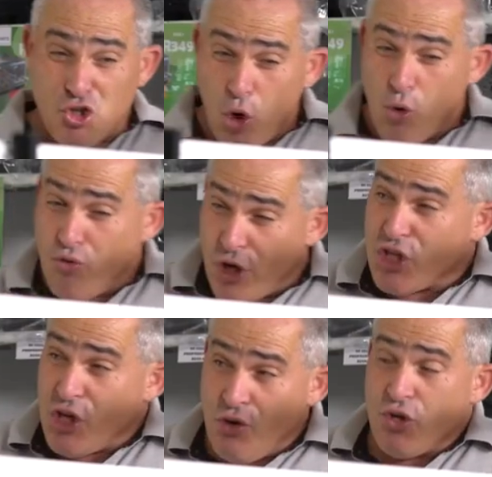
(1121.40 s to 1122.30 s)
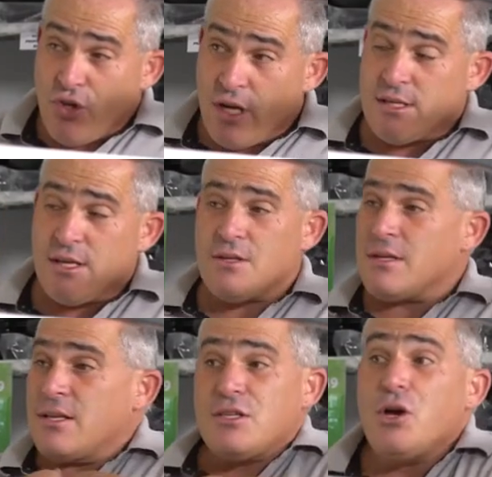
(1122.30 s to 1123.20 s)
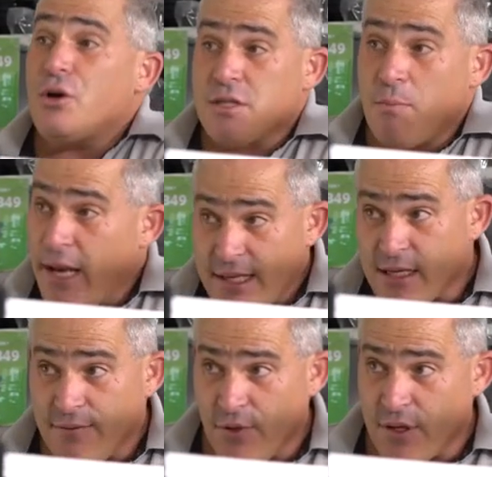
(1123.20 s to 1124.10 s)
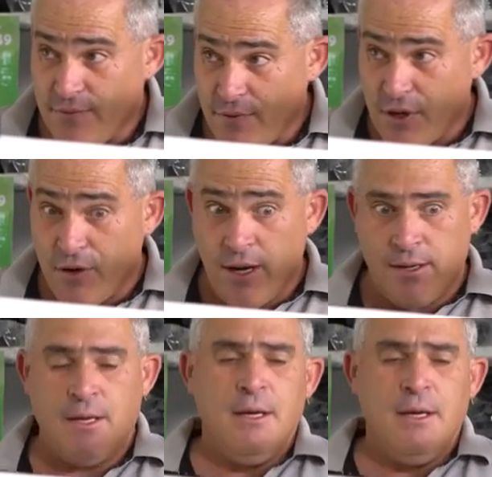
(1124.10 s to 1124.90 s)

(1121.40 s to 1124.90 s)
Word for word: it's so rich in nutrients, it's so good, it's a blessing for the ground.